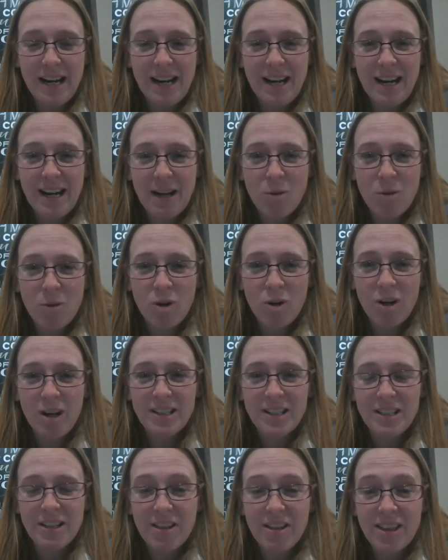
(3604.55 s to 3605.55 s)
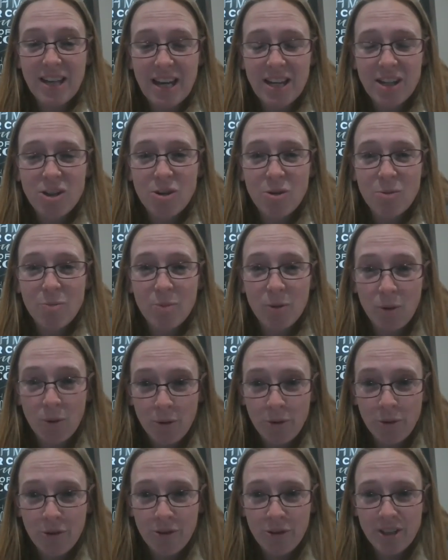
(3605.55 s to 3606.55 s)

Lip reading: I want to thank you both.